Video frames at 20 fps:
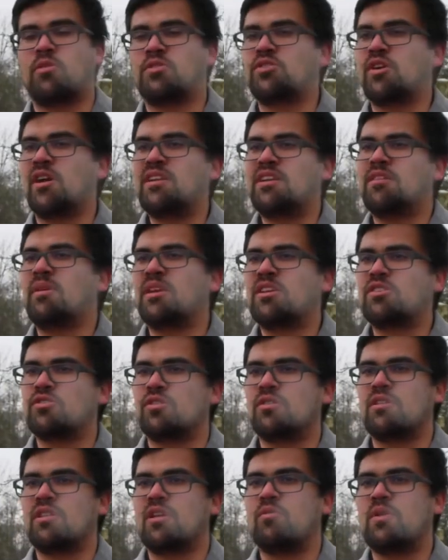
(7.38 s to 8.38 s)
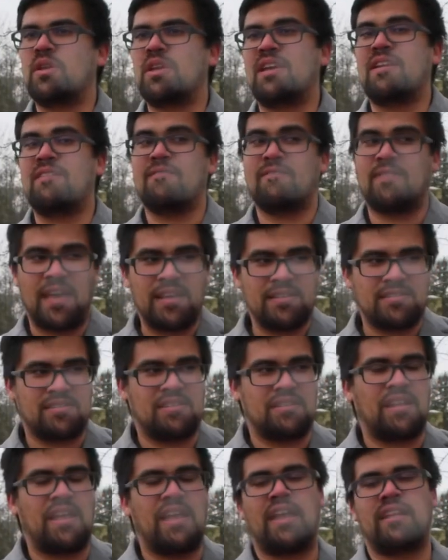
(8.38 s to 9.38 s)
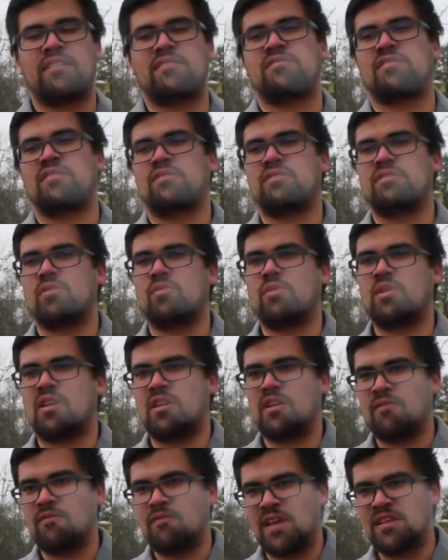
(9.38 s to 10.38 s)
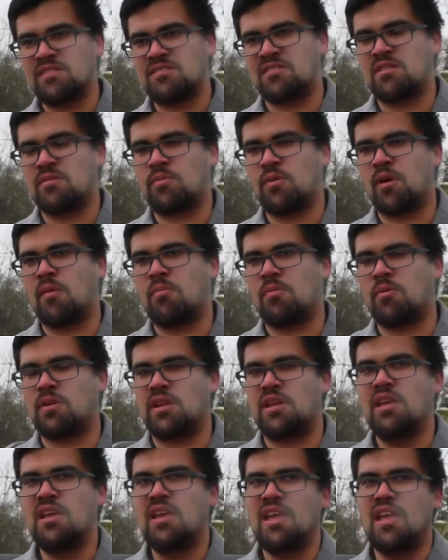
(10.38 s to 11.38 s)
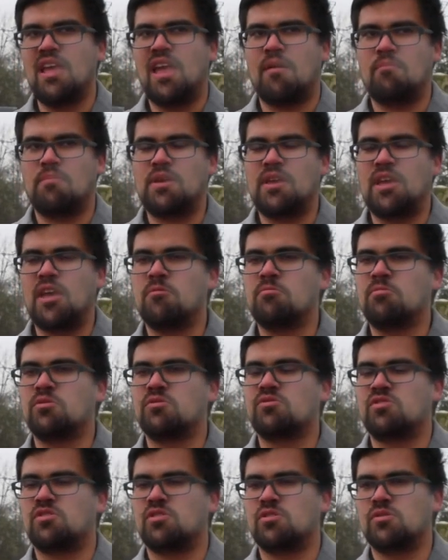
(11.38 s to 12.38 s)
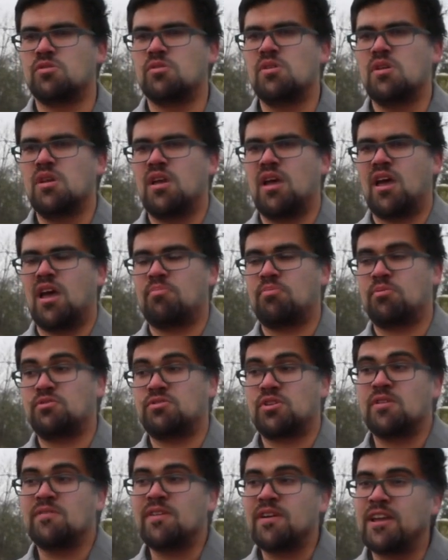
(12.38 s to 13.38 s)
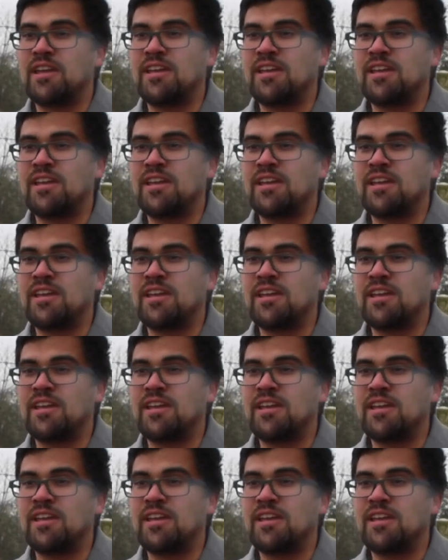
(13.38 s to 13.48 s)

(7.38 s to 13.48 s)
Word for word: We're trying to make sure that we can invest in the headstones, that we can invest in the property, and be able to uh, preserve our